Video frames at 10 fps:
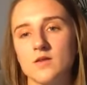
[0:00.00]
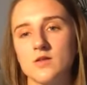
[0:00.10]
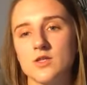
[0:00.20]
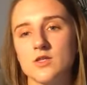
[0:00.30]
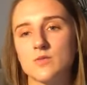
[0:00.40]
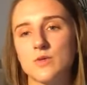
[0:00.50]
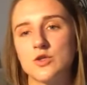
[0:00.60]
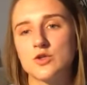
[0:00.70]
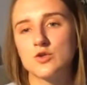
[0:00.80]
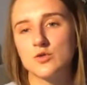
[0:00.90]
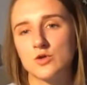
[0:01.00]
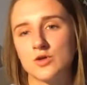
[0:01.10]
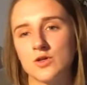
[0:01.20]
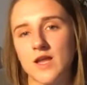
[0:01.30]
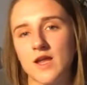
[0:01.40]
just be
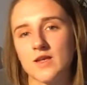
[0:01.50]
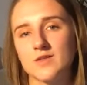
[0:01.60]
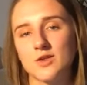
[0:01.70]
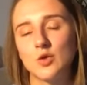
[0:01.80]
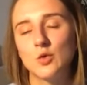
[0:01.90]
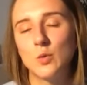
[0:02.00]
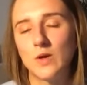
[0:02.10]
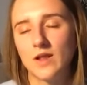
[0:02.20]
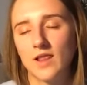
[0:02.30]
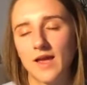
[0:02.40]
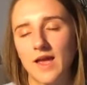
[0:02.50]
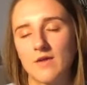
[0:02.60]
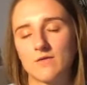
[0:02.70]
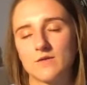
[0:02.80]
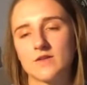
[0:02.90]
sure that you will
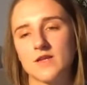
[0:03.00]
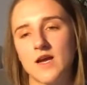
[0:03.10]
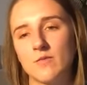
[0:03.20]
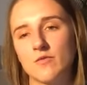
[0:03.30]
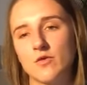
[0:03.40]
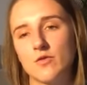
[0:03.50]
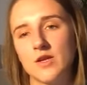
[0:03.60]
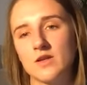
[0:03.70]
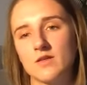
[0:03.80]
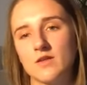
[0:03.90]
have the time for it